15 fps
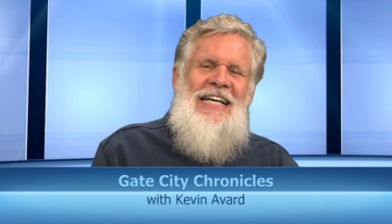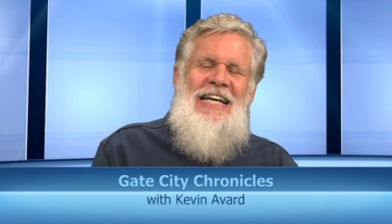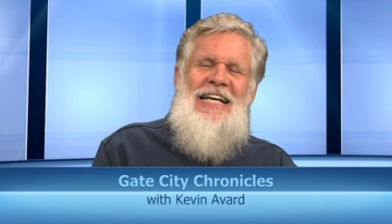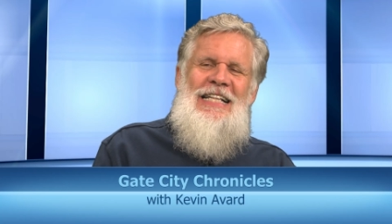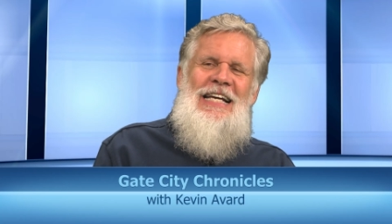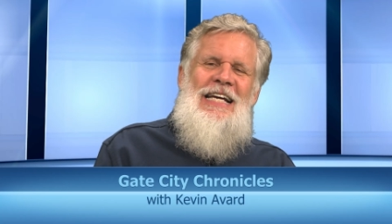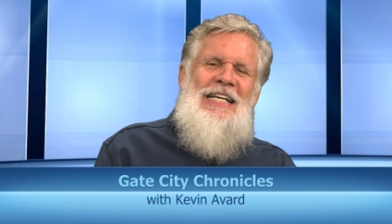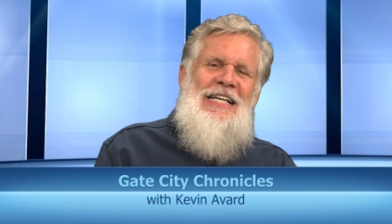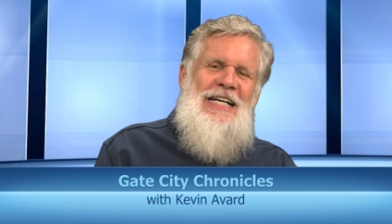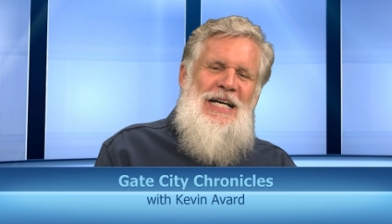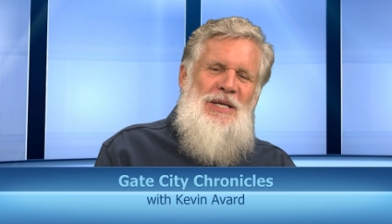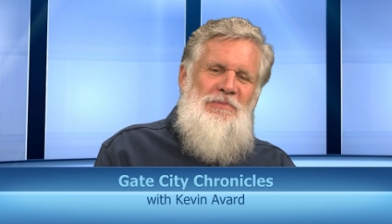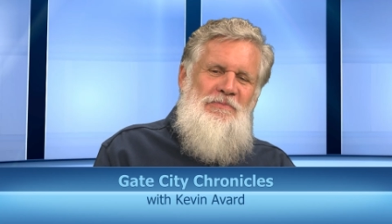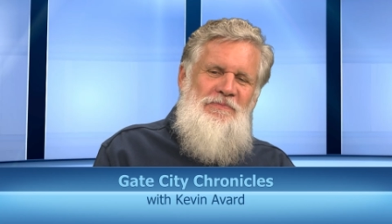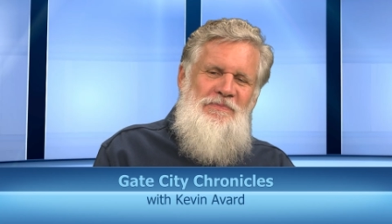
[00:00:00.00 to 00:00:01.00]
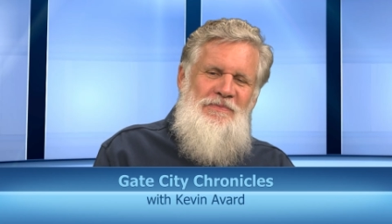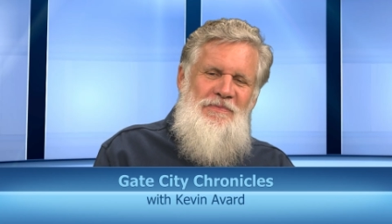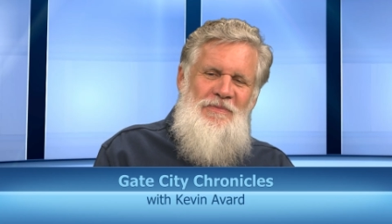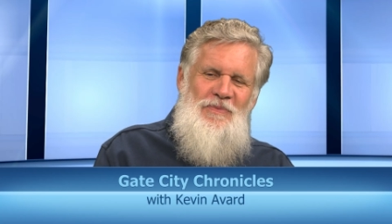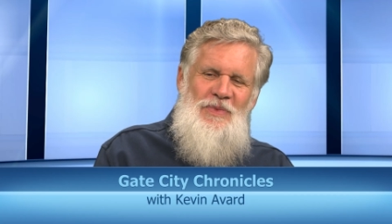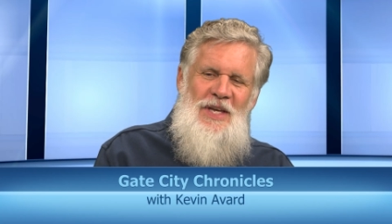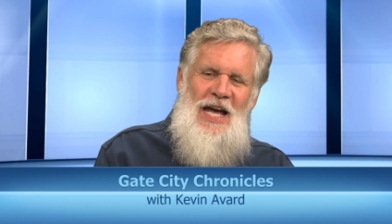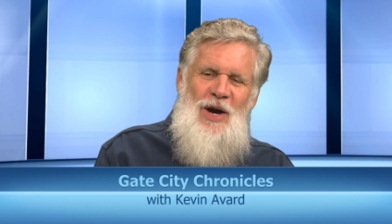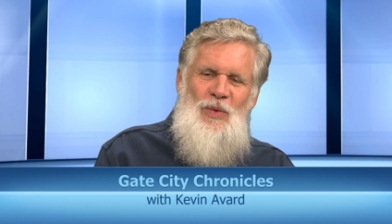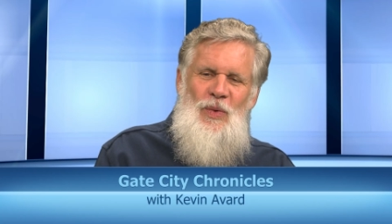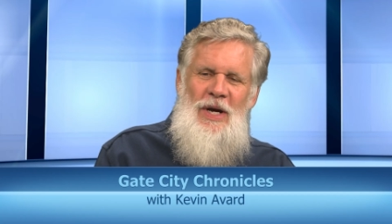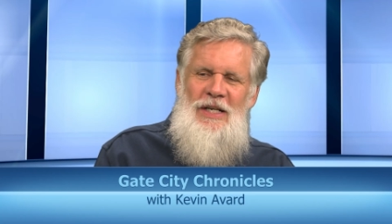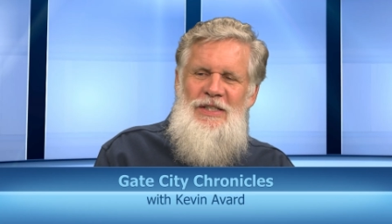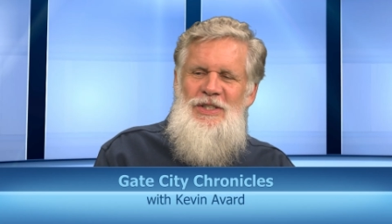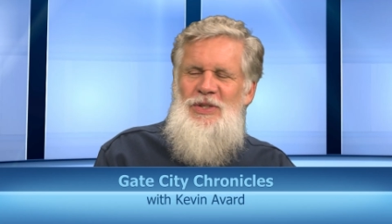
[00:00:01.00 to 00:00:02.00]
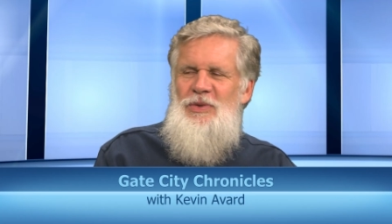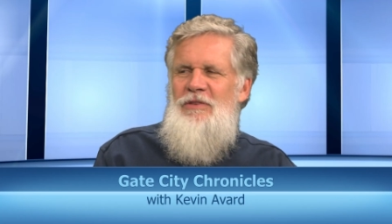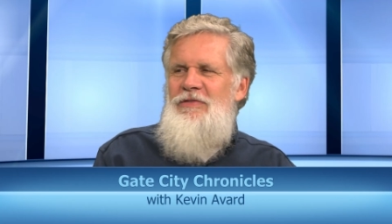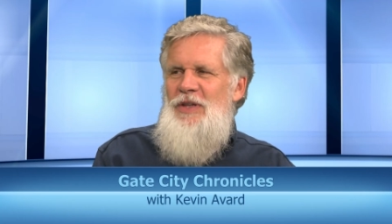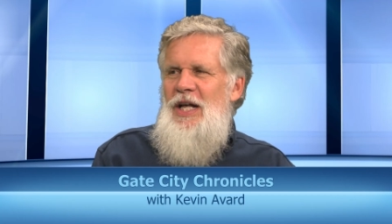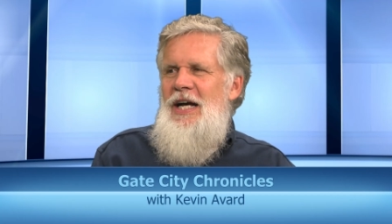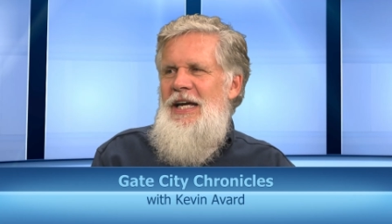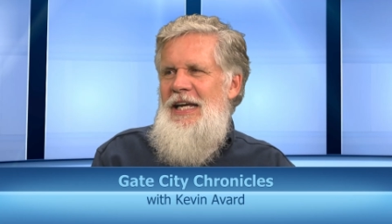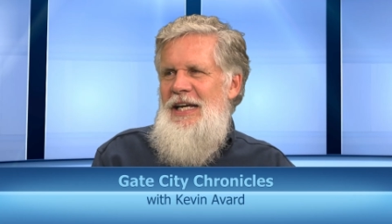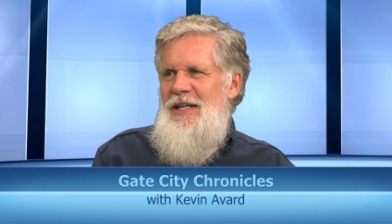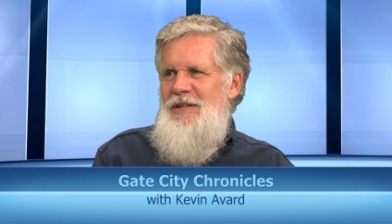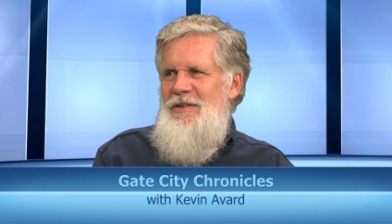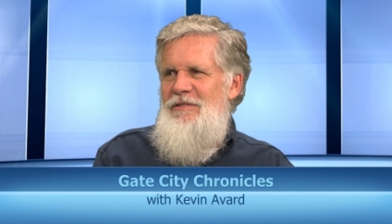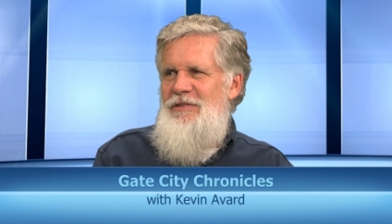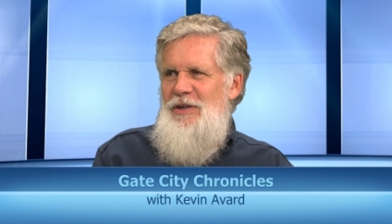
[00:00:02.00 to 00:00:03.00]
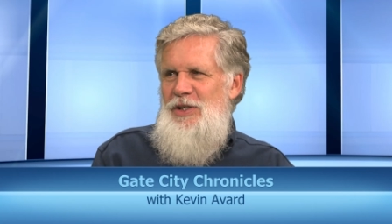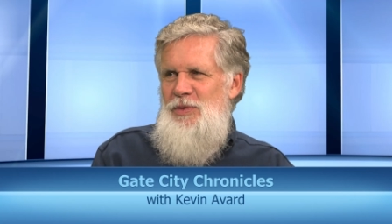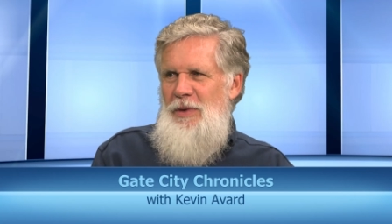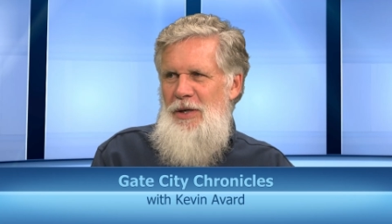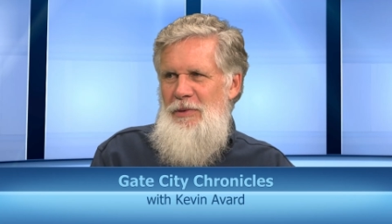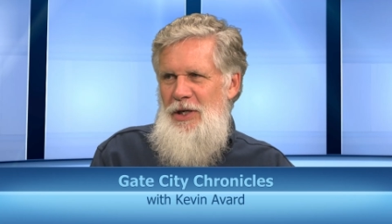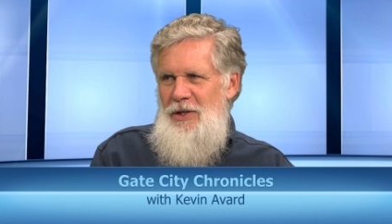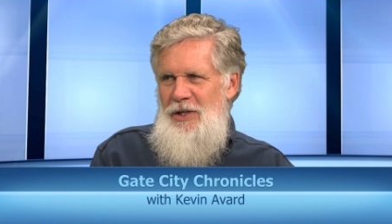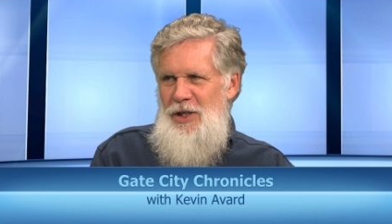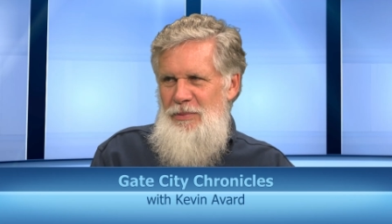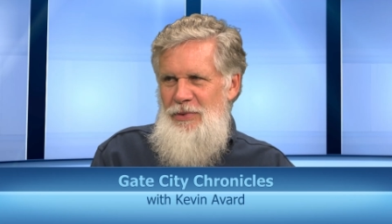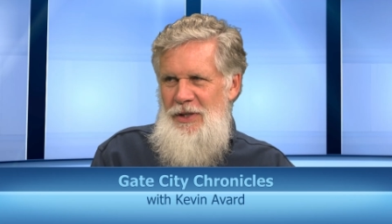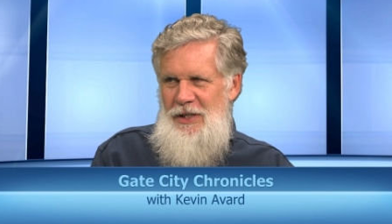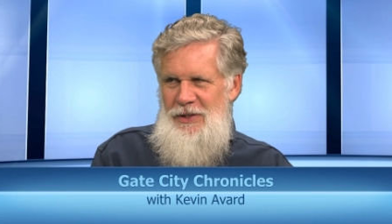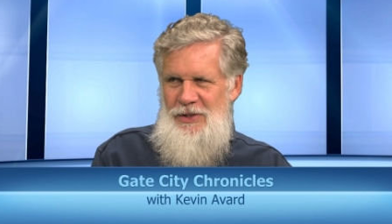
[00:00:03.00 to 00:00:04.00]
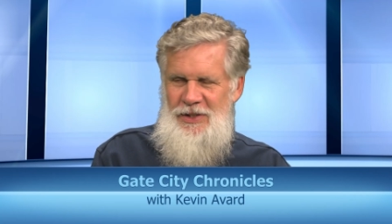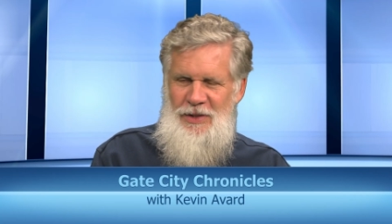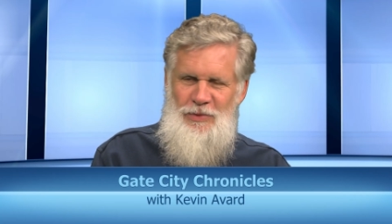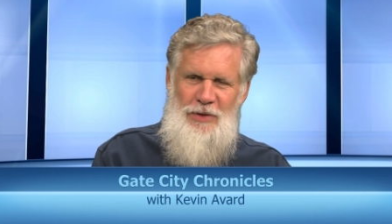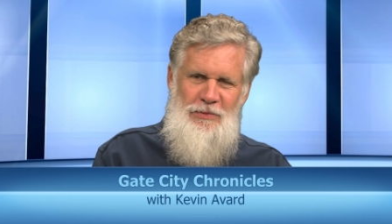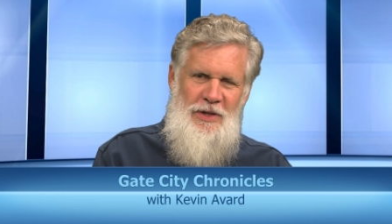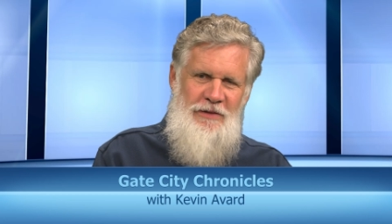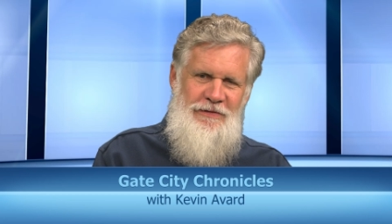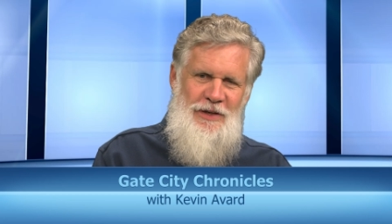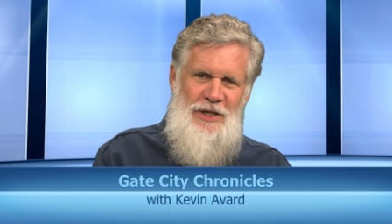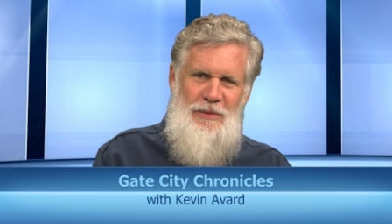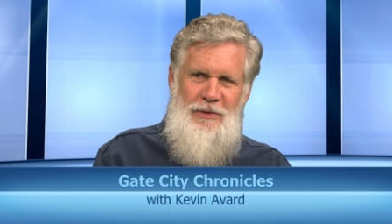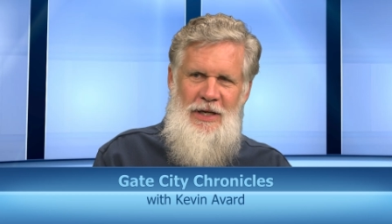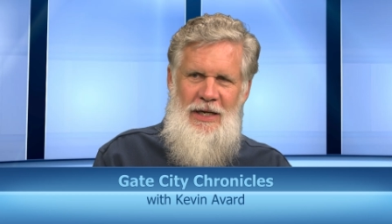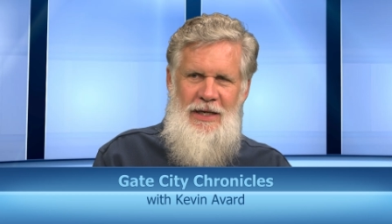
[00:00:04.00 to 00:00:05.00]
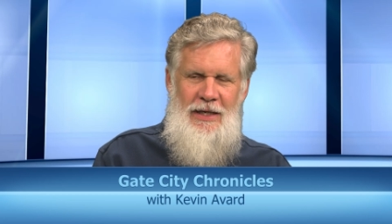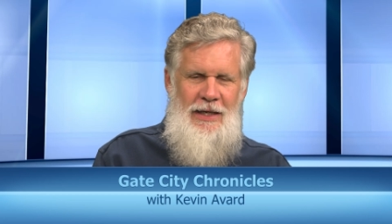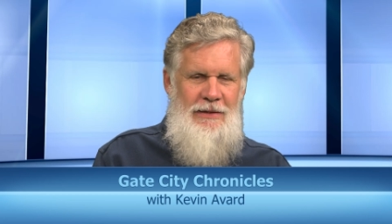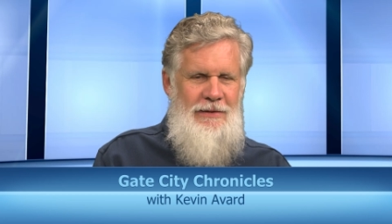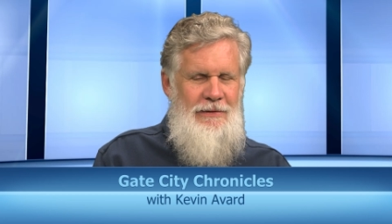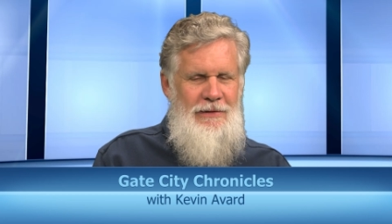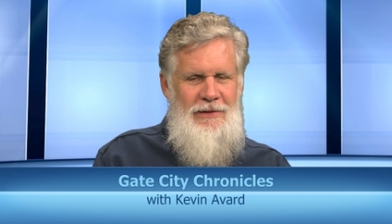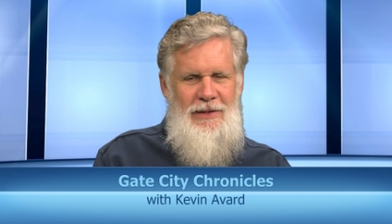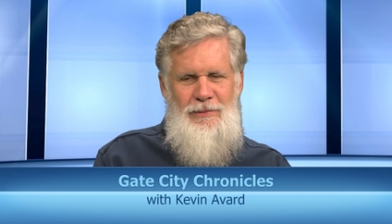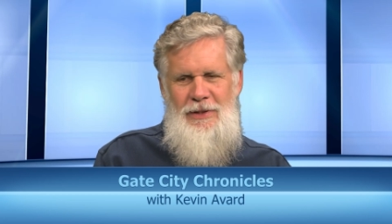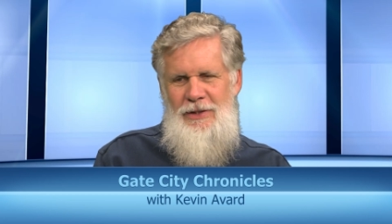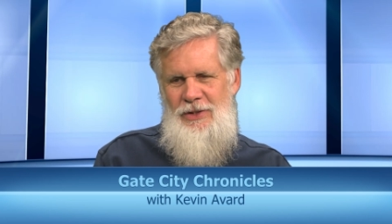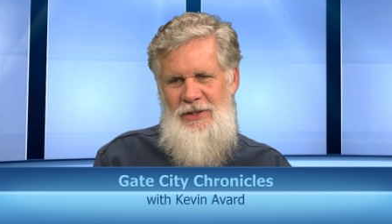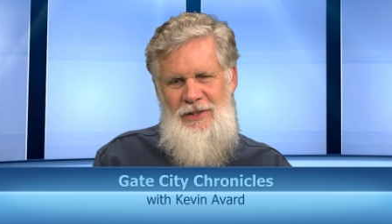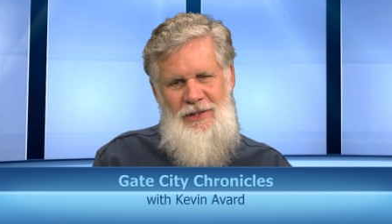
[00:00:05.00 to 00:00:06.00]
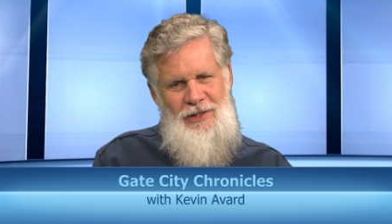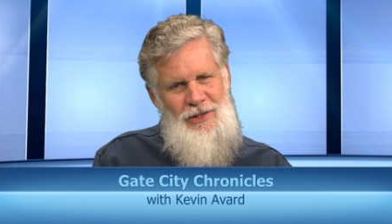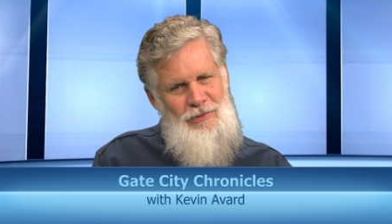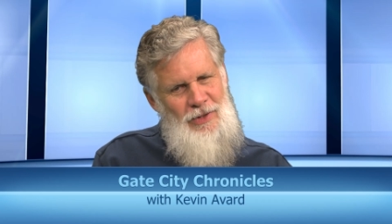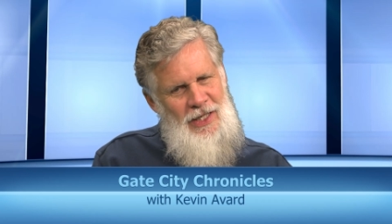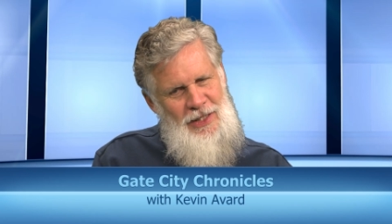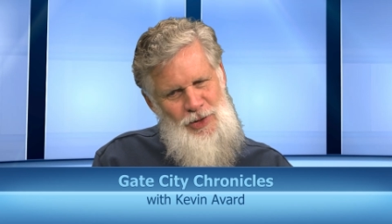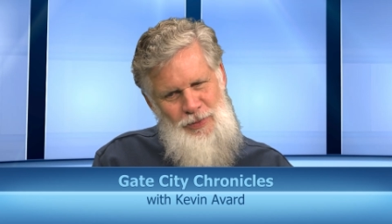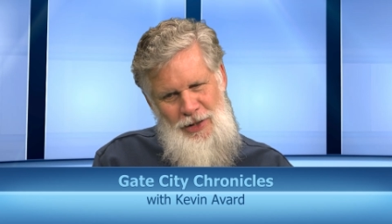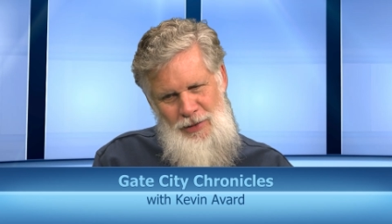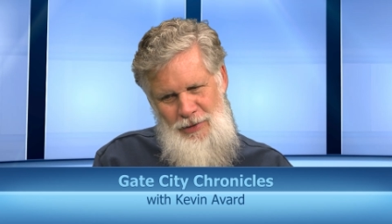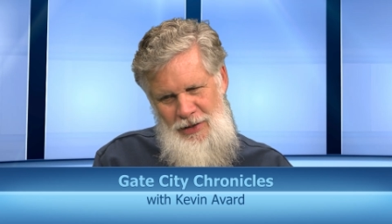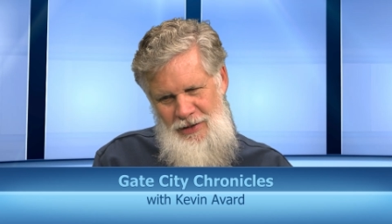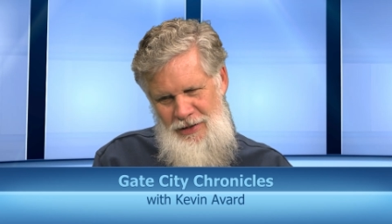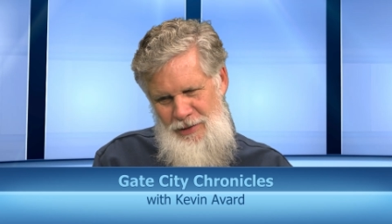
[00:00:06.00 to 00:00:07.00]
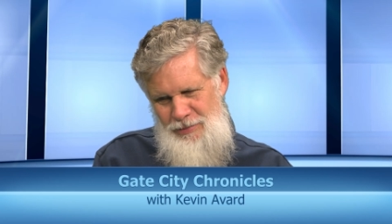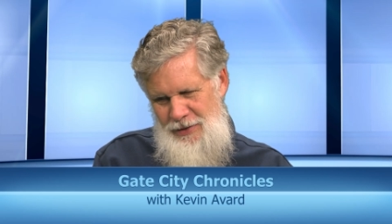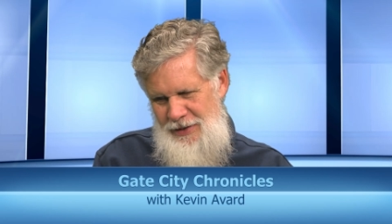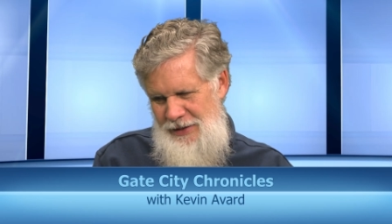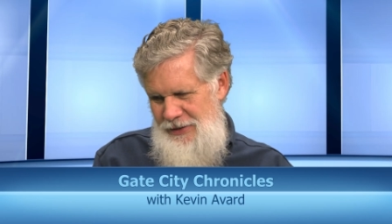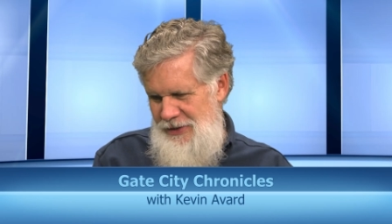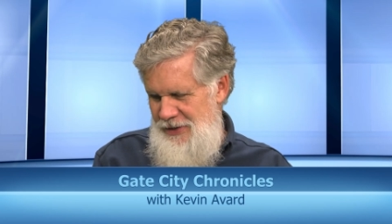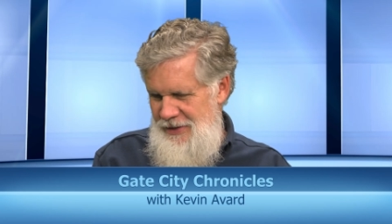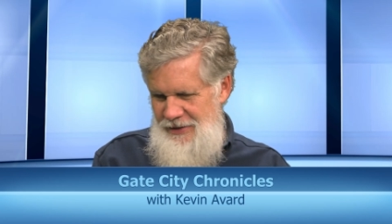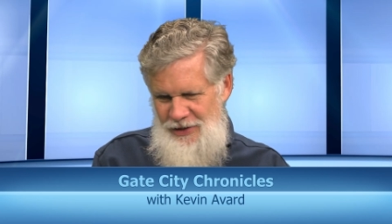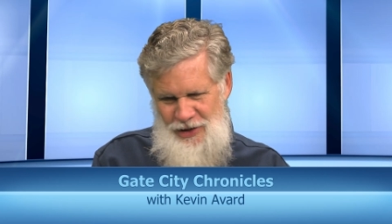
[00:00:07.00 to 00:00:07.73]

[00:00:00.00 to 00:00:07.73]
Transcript: And then I went to a fly-in for experimental airplanes. I went with a friend of mine, and I told him, listen, you want experimental airplanes?